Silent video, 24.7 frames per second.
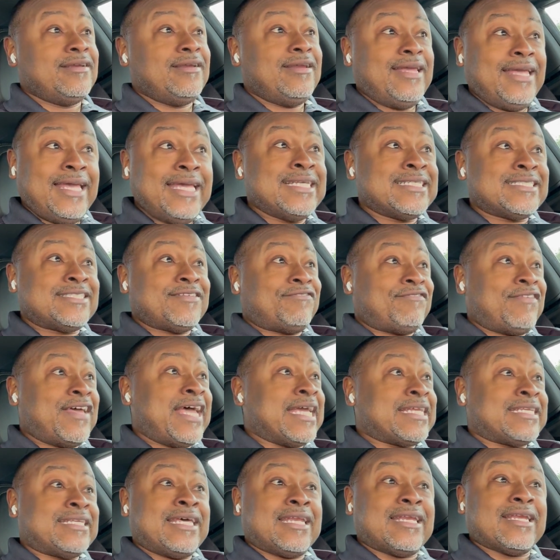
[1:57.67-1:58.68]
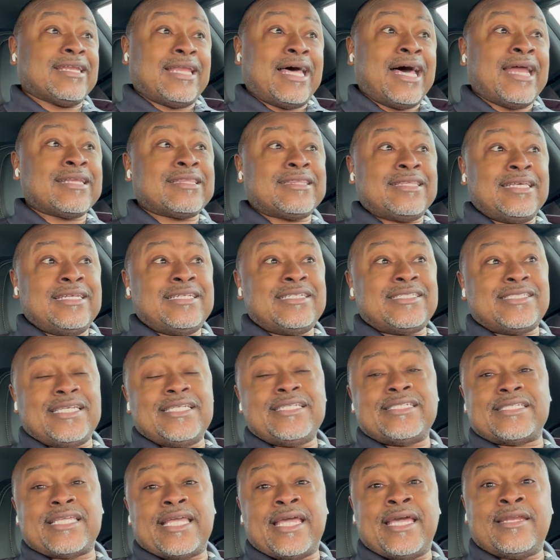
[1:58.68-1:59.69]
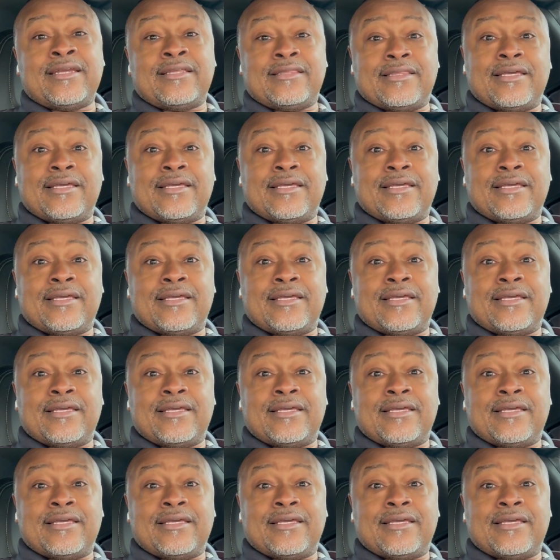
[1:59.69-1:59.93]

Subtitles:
is the fact that a lot of things she said in